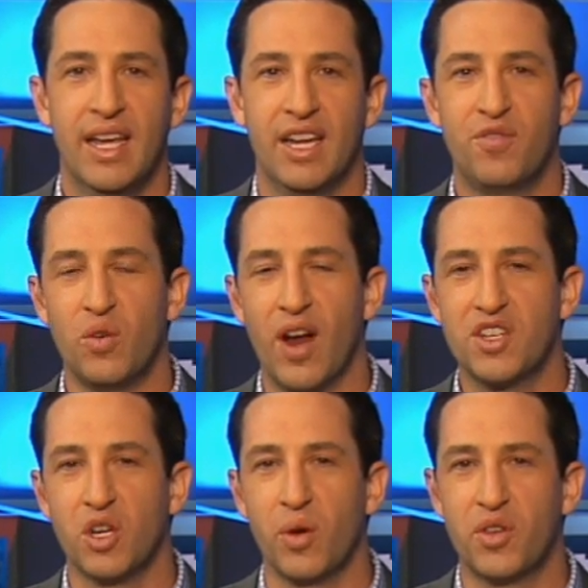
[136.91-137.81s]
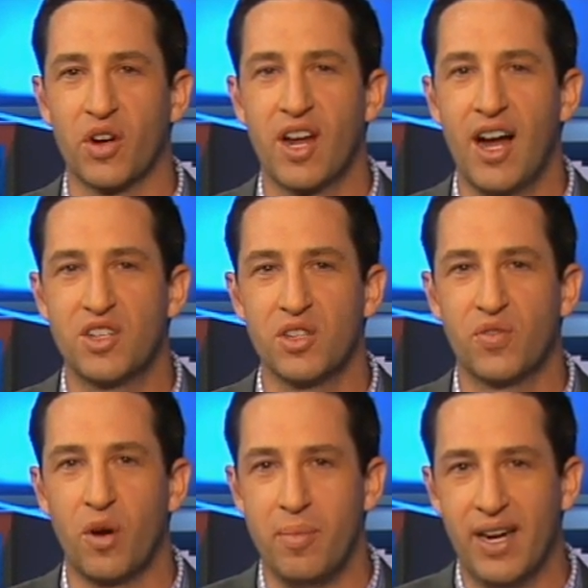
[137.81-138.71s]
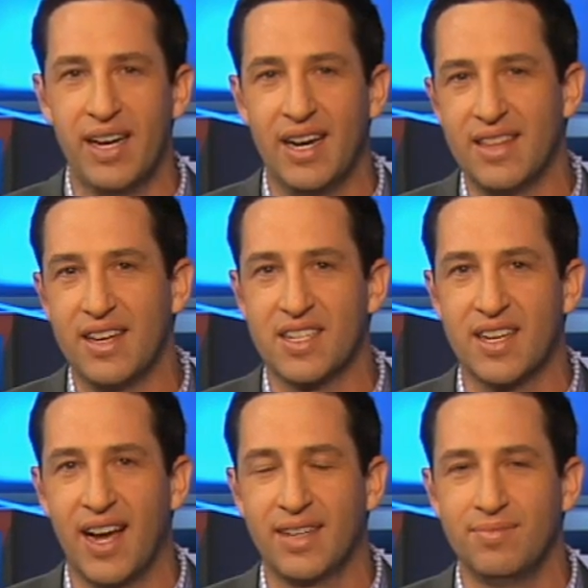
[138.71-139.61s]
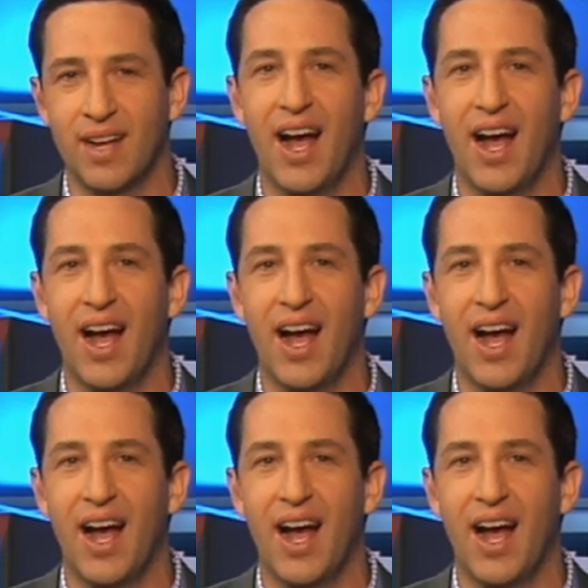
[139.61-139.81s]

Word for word: If you wrestle with your conscience for a minute and then decide,